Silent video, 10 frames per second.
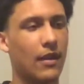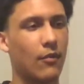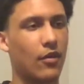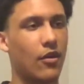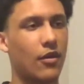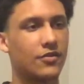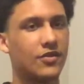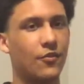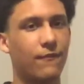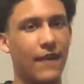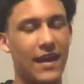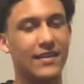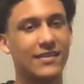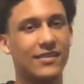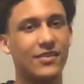in regards to
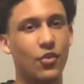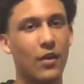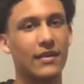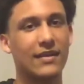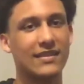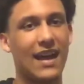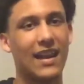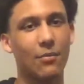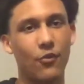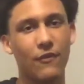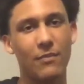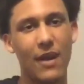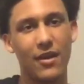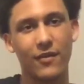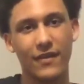fans doing the Sonic movie
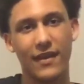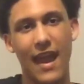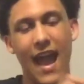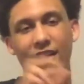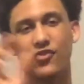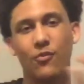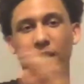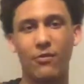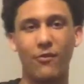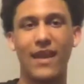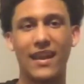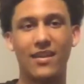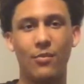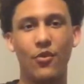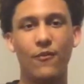better than the actual people
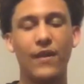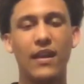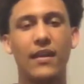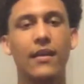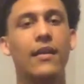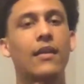making the movie.